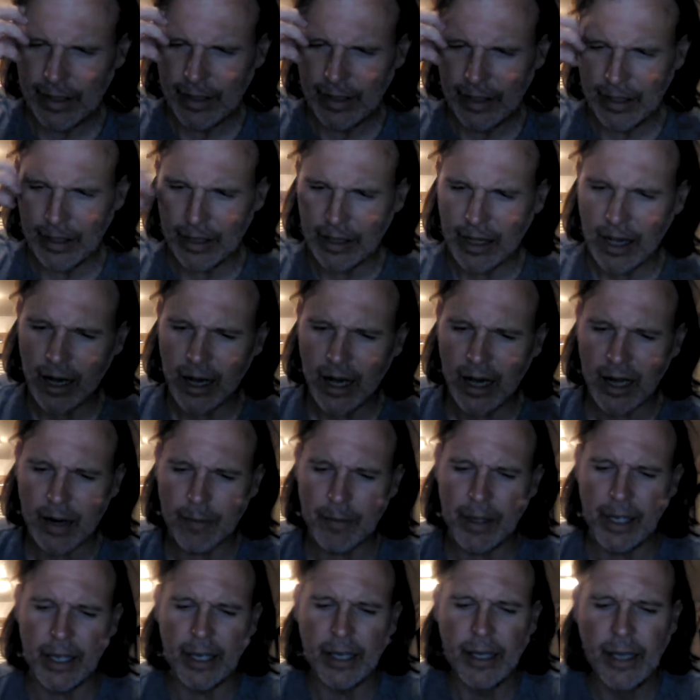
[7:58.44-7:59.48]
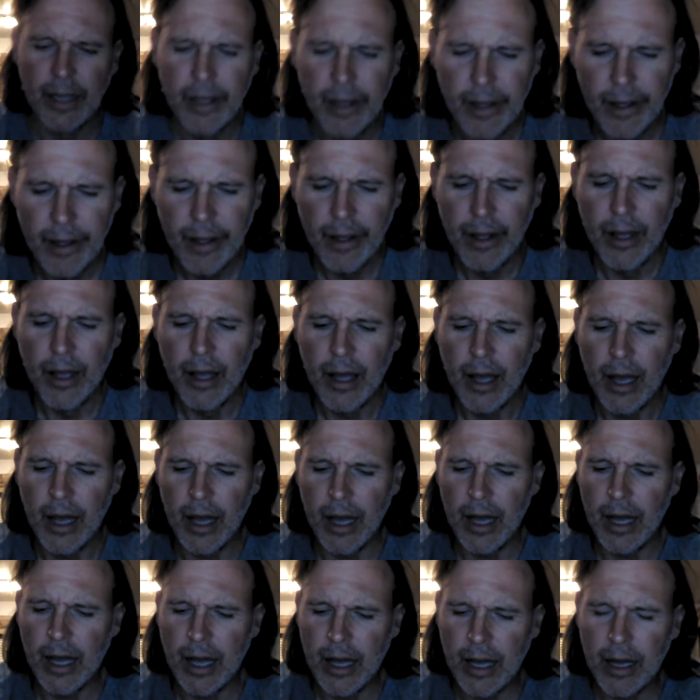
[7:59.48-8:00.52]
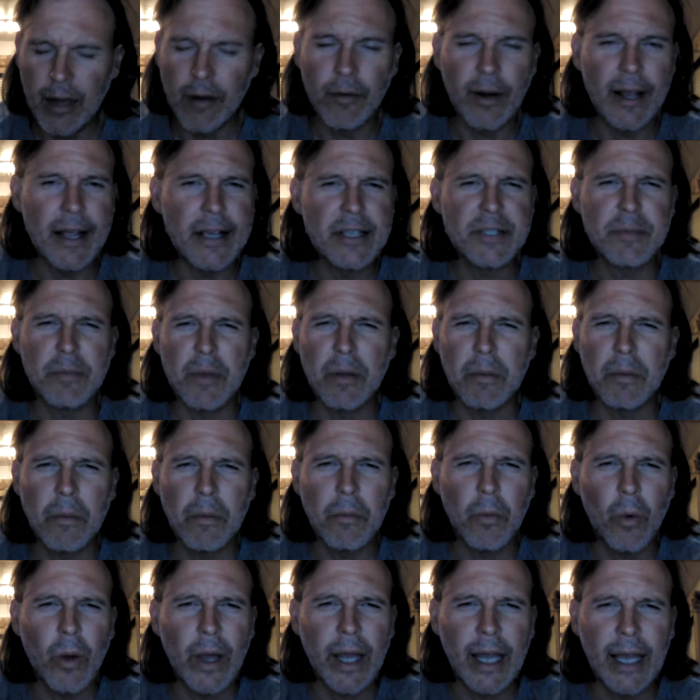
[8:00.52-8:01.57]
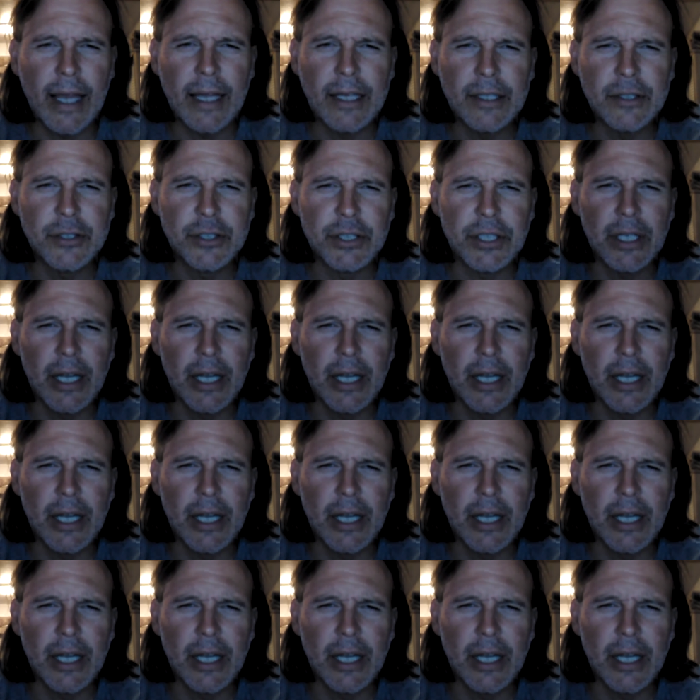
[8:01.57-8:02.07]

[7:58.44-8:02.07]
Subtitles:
Economy. Raise the minimum wage.